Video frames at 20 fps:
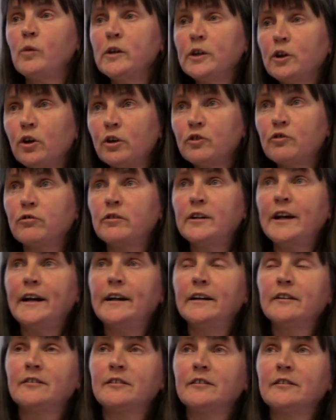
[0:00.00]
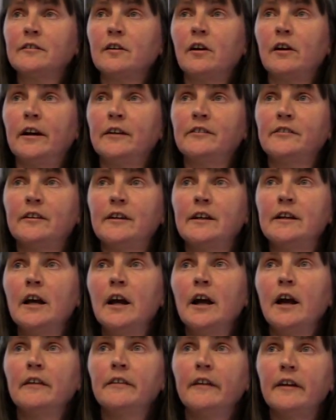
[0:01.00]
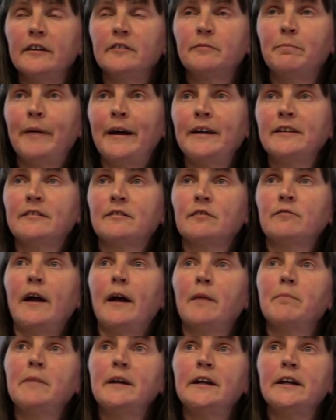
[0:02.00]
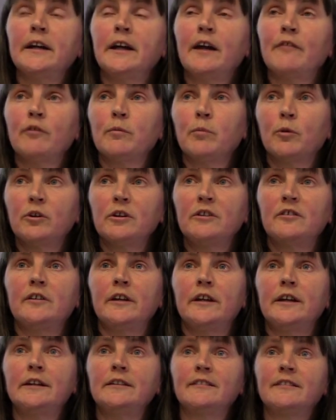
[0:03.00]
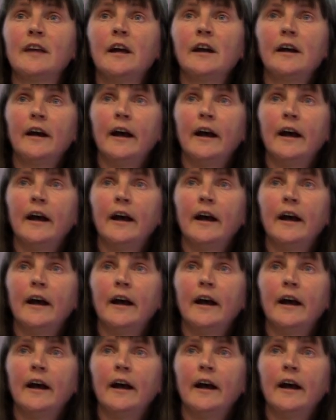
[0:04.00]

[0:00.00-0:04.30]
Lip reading: we could create a society that is based around meeting everybody's needs